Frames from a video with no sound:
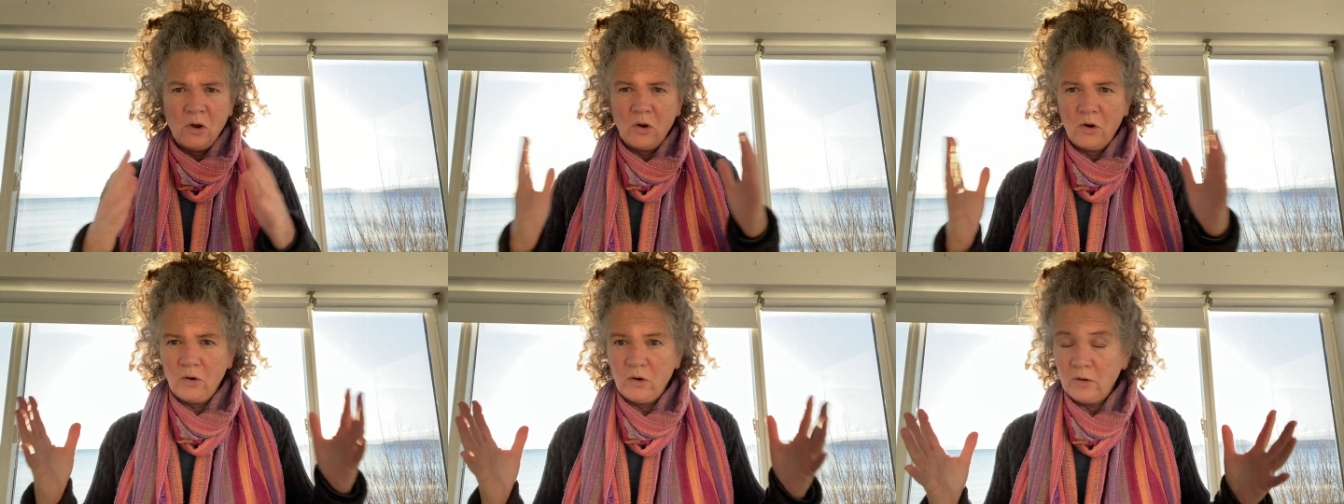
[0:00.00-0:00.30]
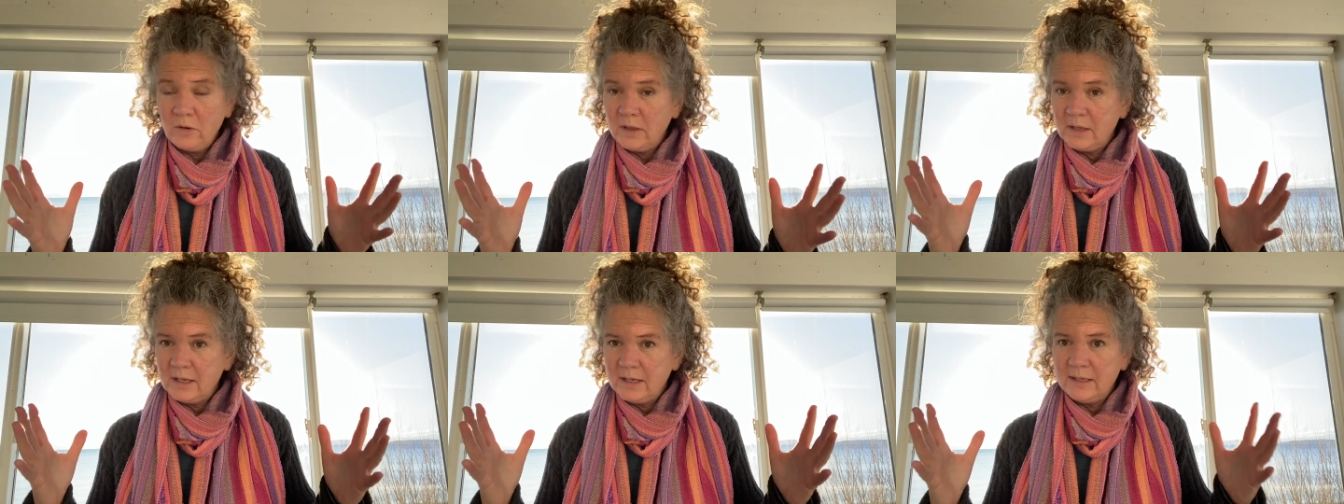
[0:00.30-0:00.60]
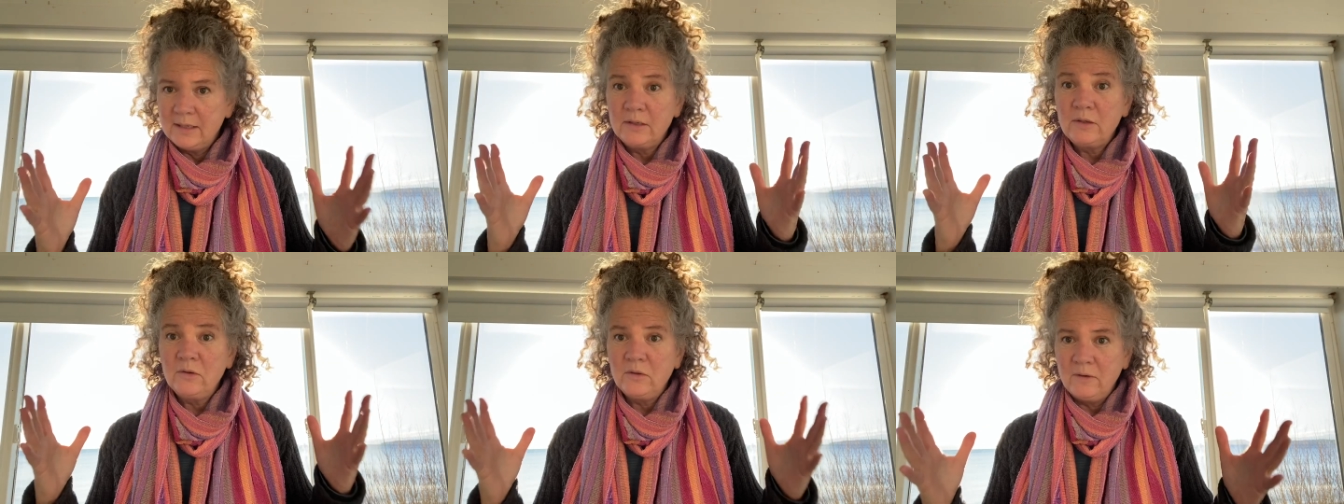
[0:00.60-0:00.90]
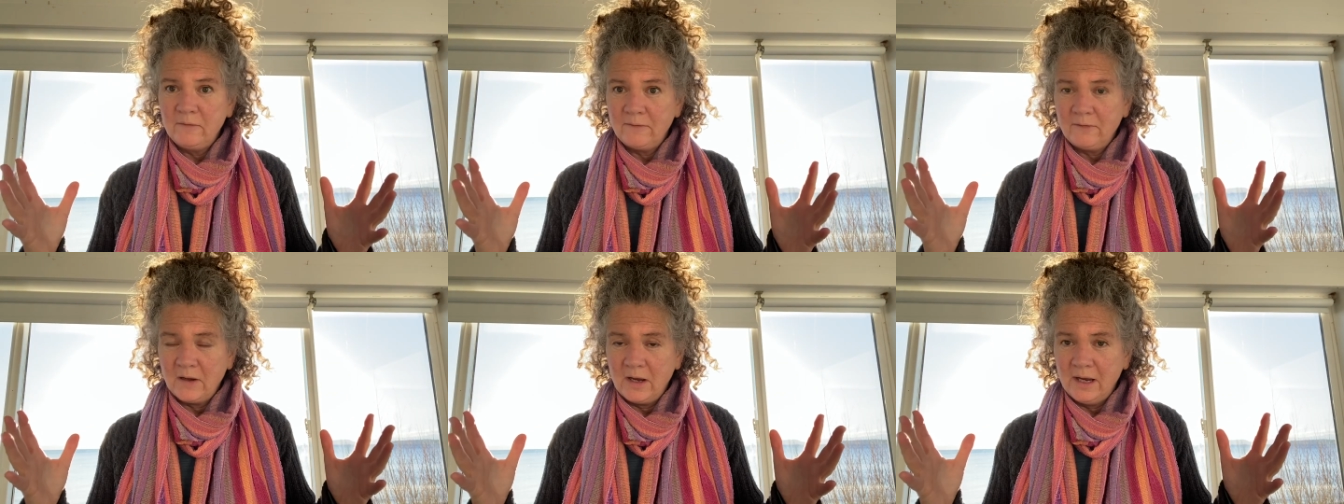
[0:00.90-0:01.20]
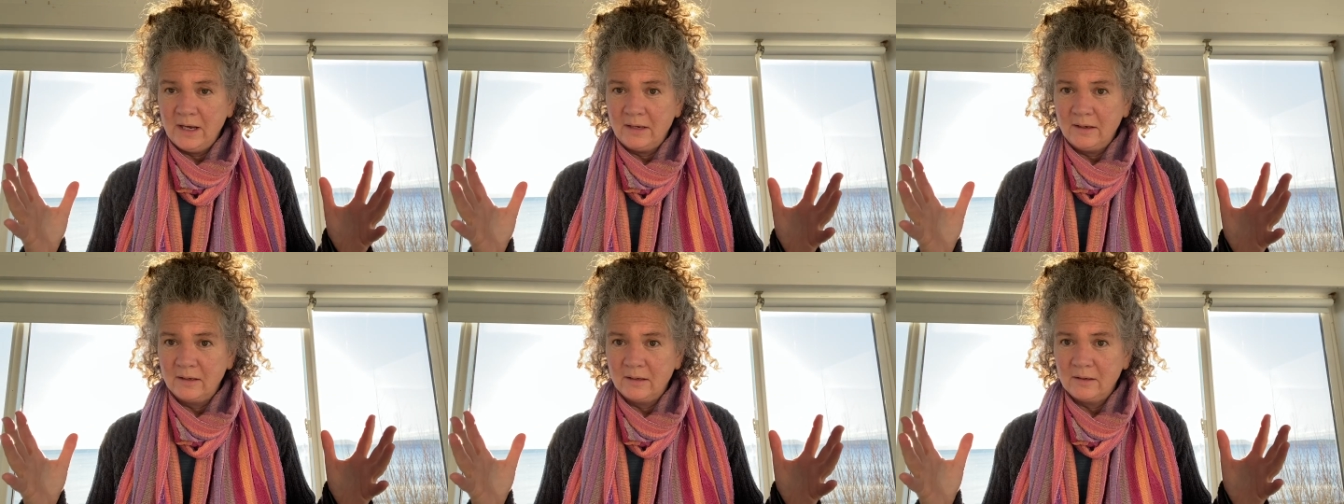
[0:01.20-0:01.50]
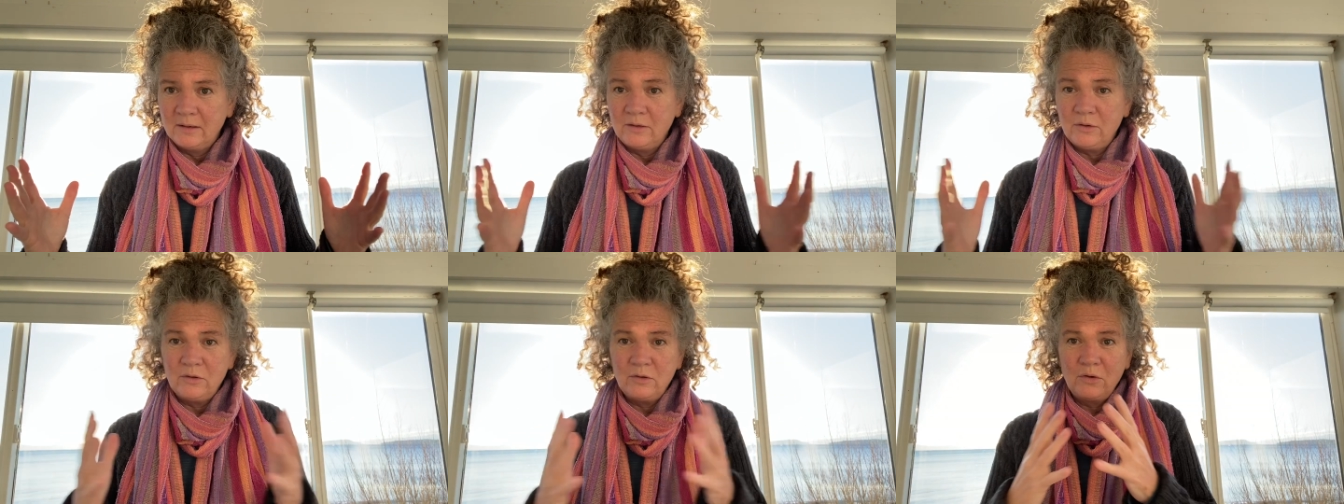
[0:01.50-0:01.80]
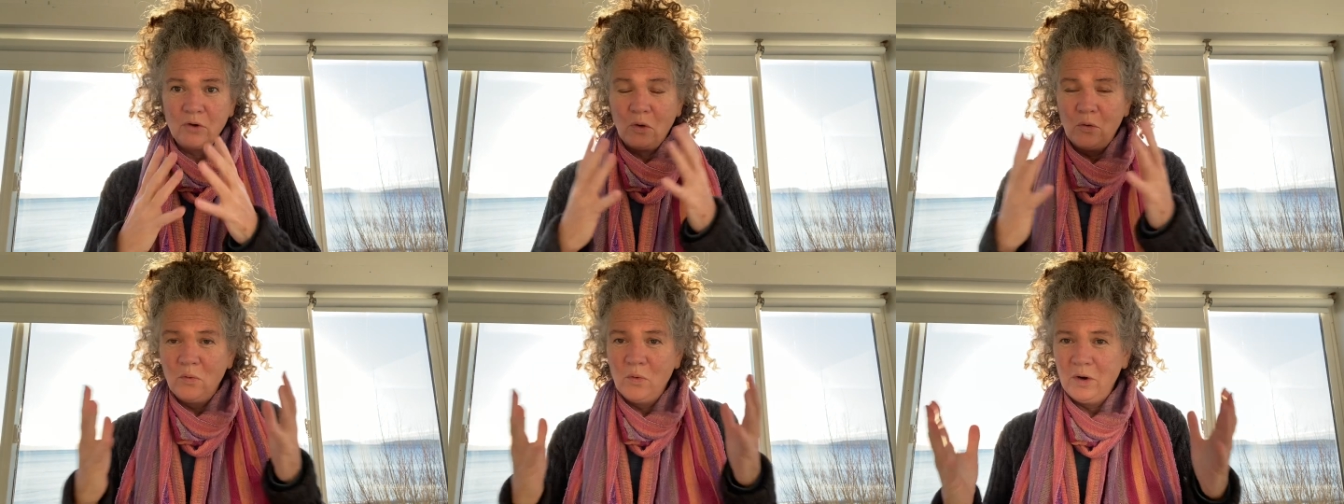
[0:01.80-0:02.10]
Earth is doing fine.
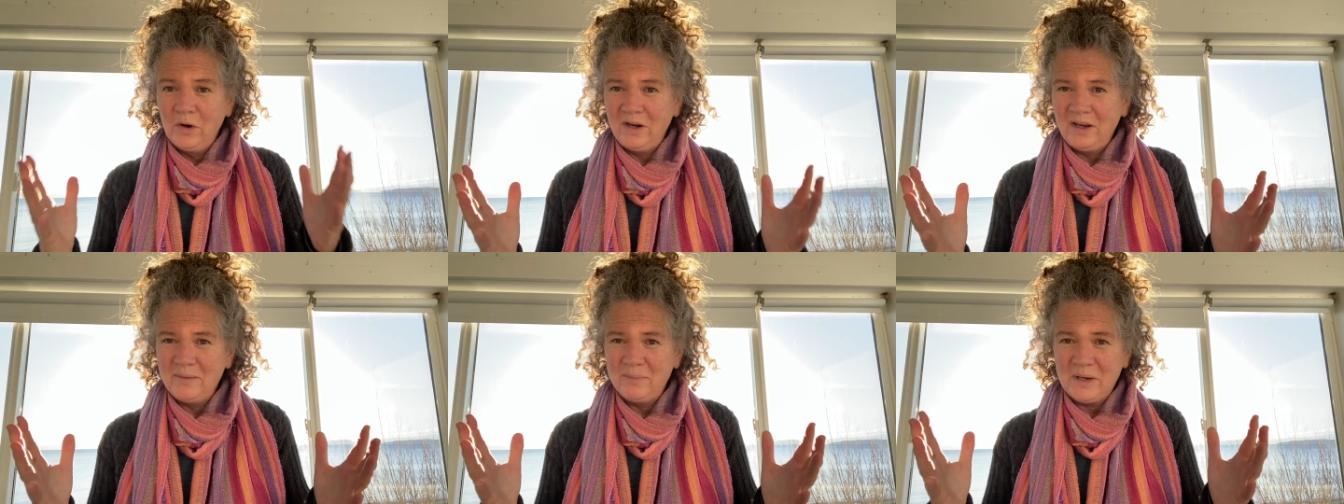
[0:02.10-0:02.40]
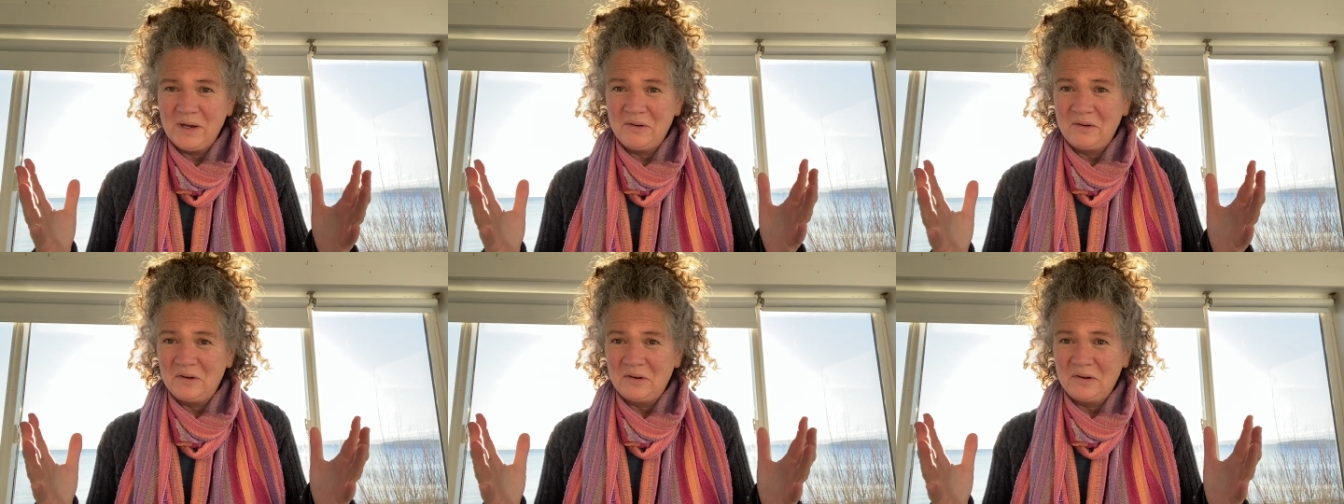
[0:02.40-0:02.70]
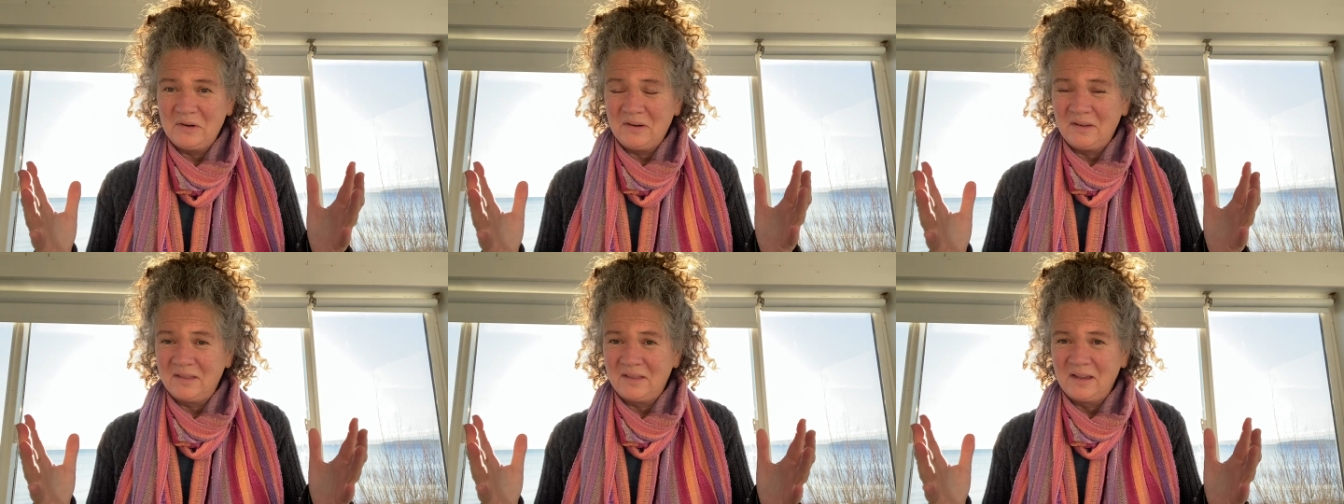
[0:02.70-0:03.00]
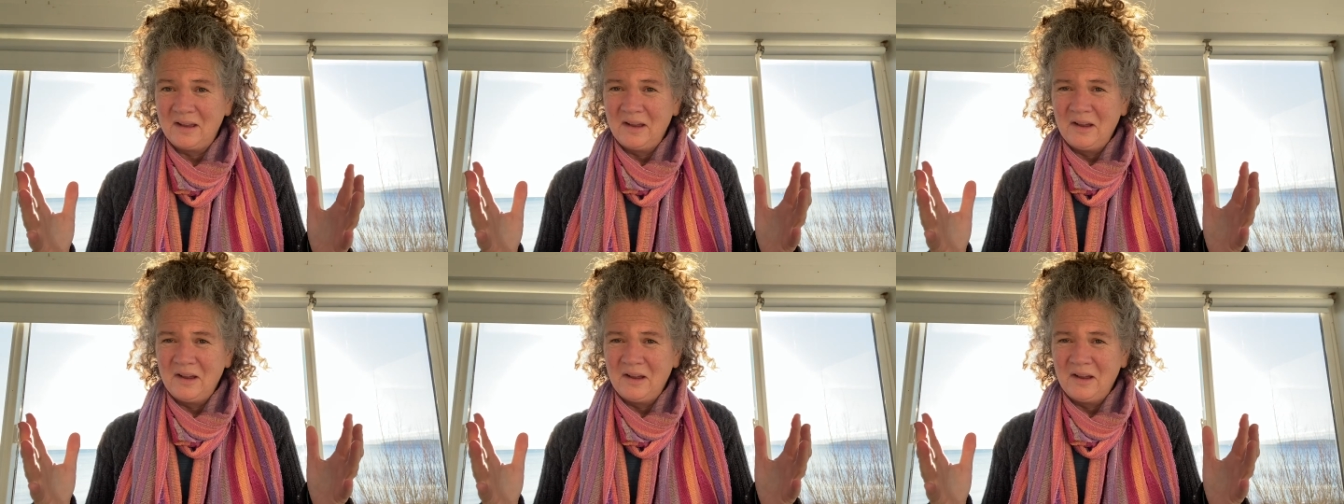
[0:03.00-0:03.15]
Don't worry about Earth.